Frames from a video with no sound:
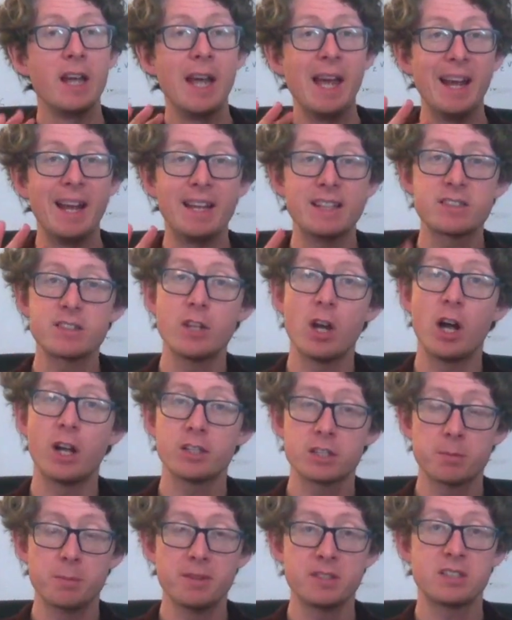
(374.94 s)
it's not
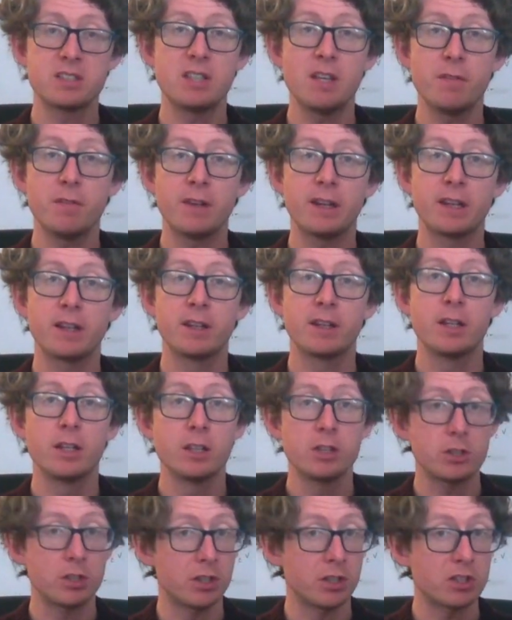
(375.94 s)
specific
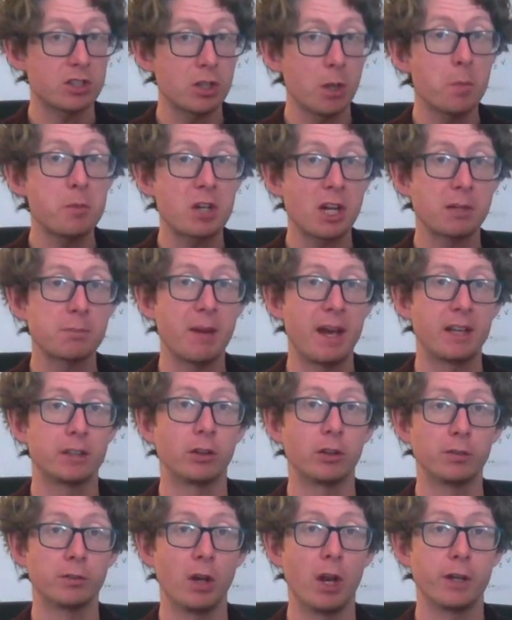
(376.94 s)
to the subject
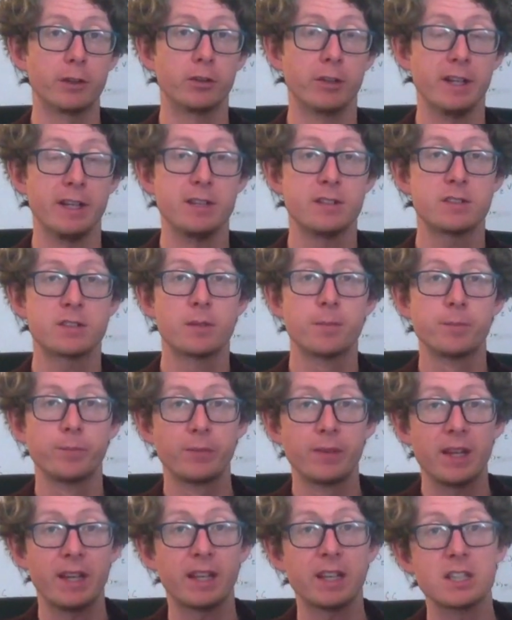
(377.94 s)
matter of lotteries.
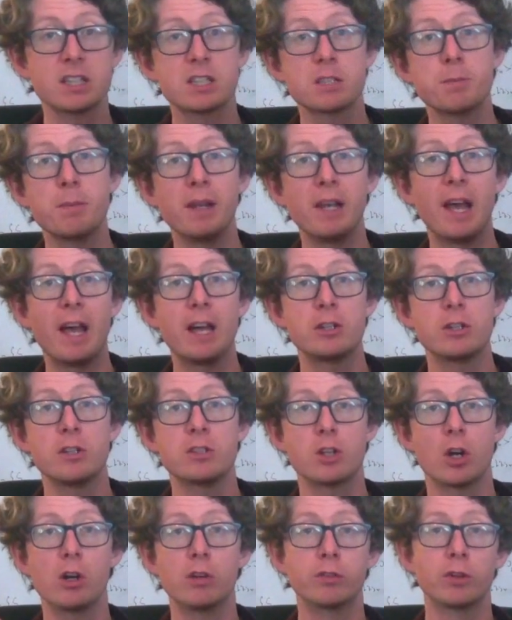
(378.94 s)
It can spill out
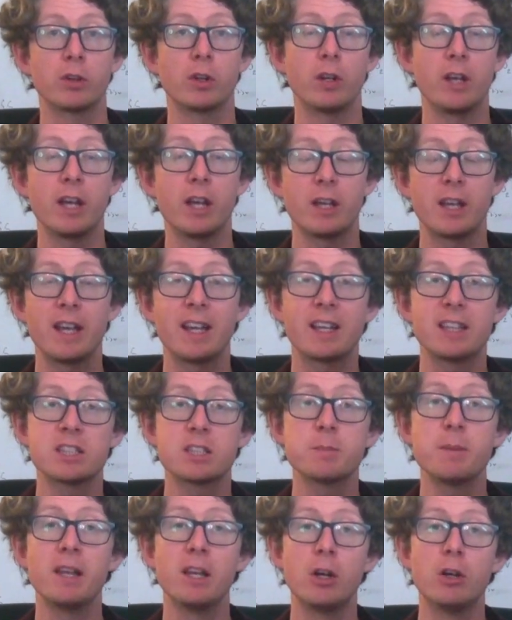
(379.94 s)
into over it can
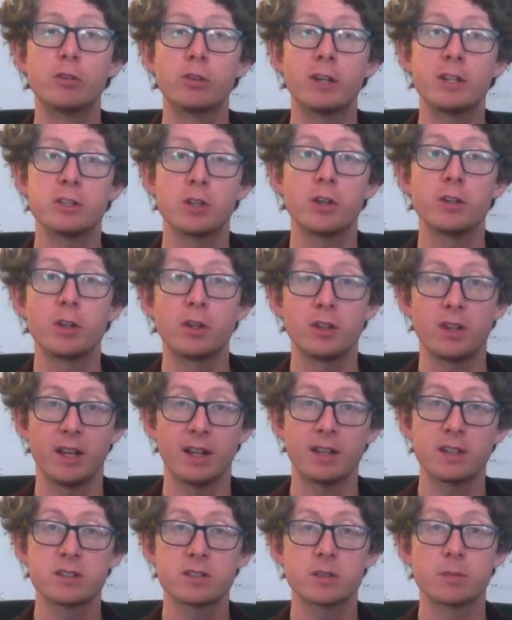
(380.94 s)
spill over into other
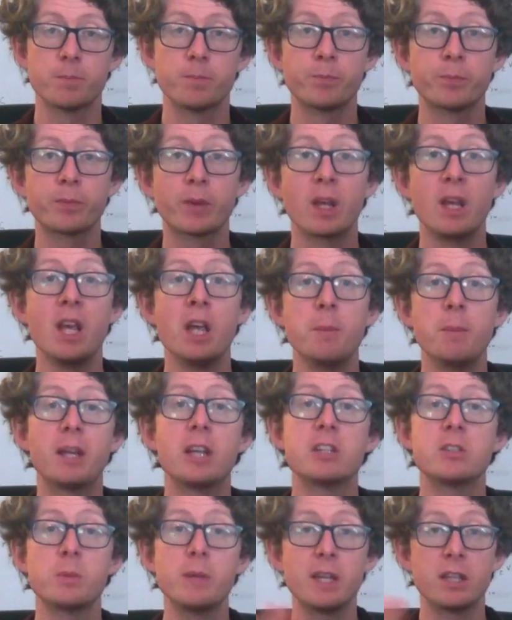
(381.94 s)
things,
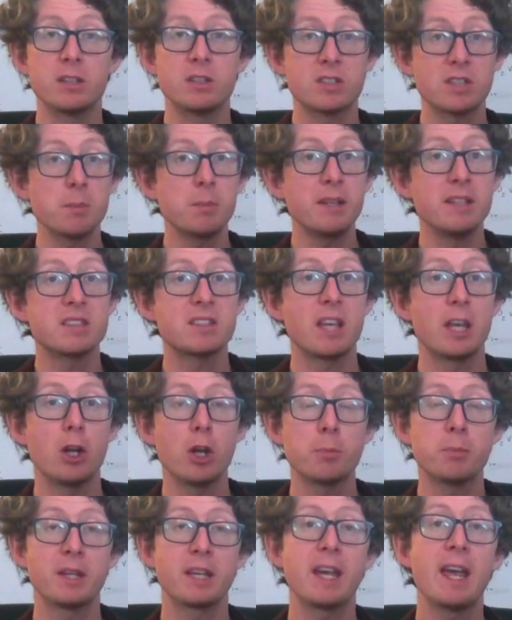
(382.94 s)
because we can simply set
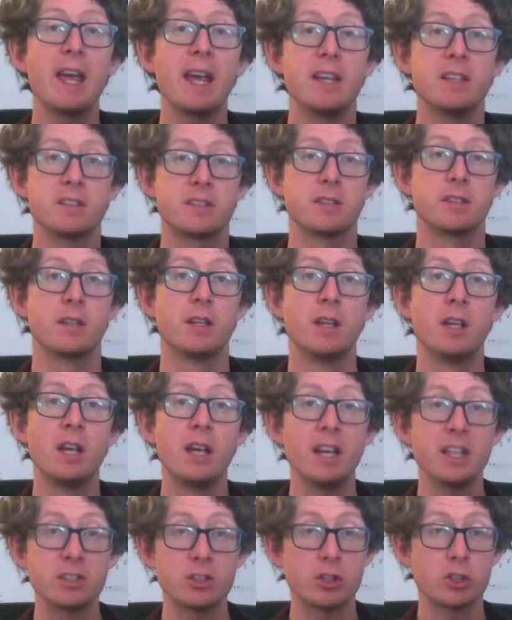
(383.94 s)
up the case
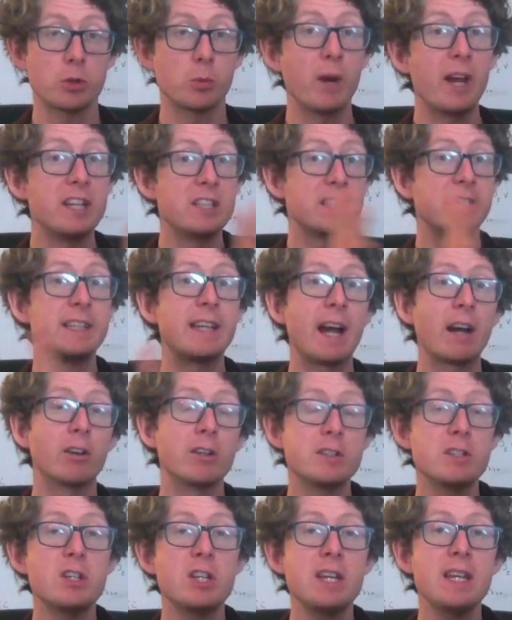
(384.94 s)
in such a way to
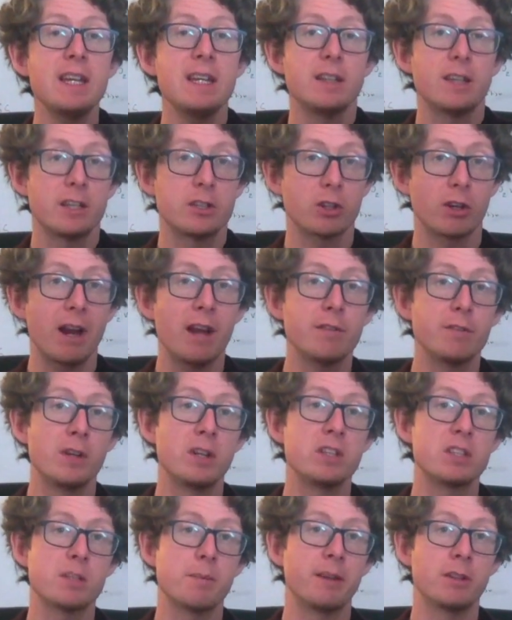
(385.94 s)
guarantee that your
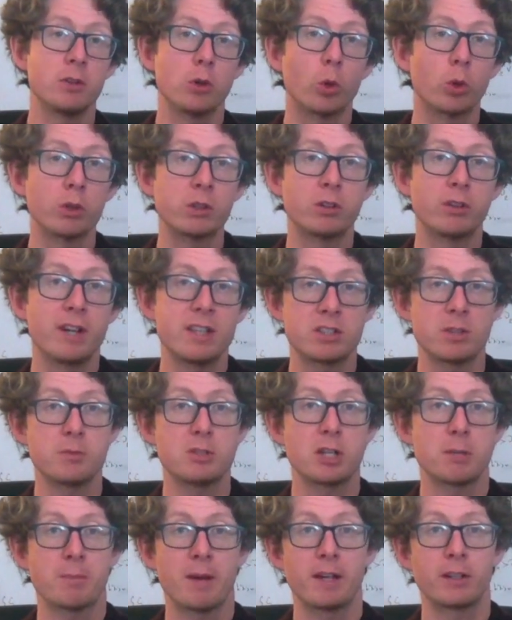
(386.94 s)
evidence about an ordinary
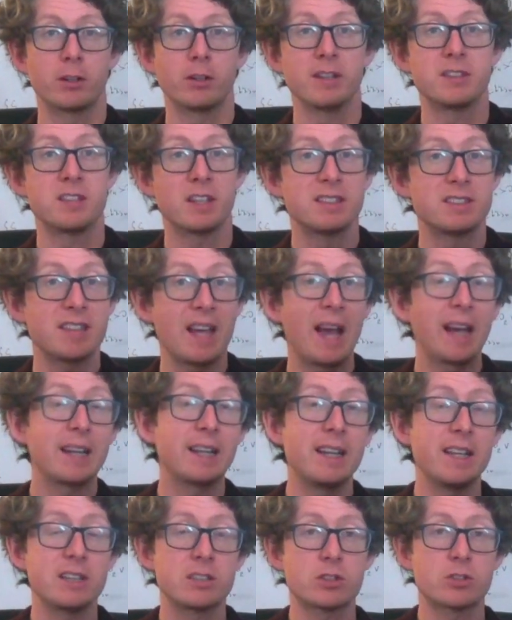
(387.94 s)
subject matter is
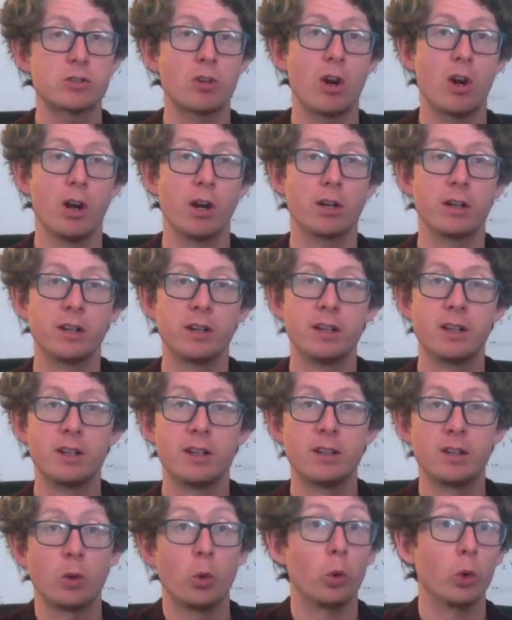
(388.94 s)
exactly as strong
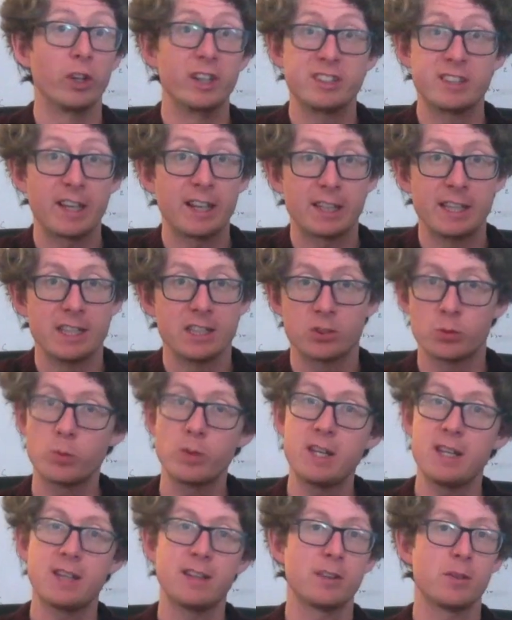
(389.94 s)
or exactly as
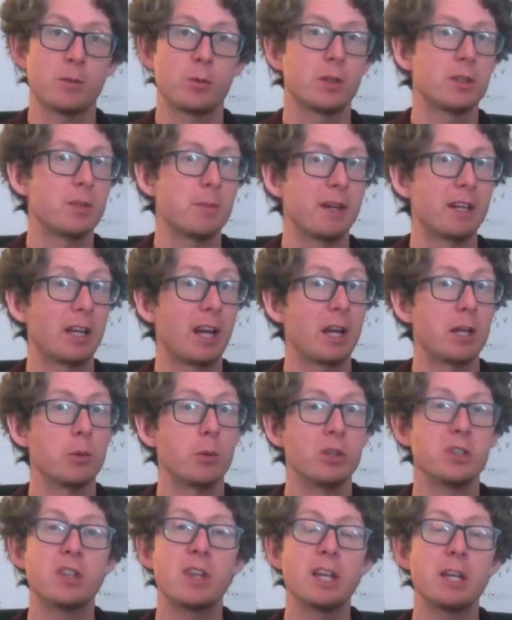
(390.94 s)
weak depending on how you
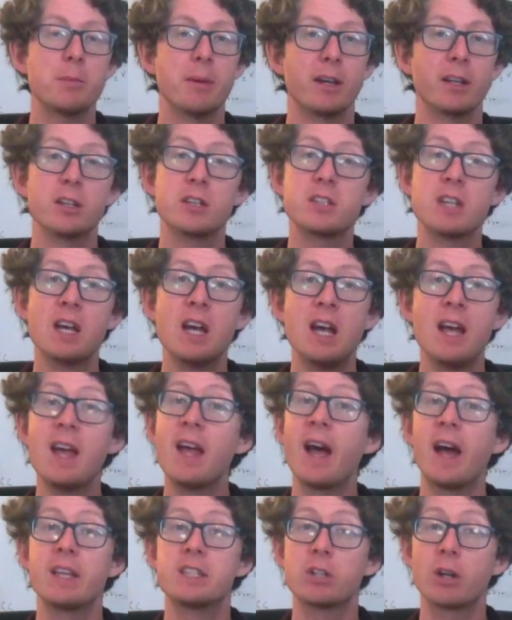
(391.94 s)
want to think about it,
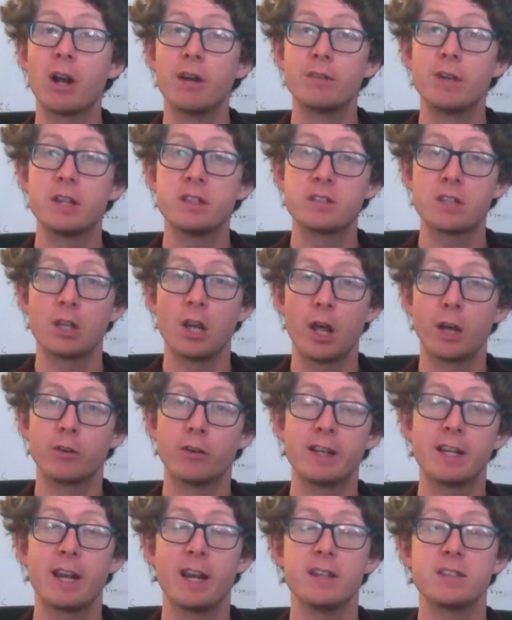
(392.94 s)
as your evidence in
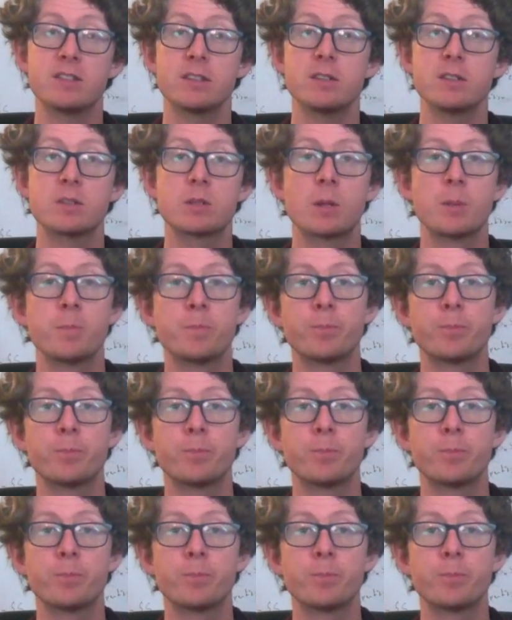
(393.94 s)
lottery cases.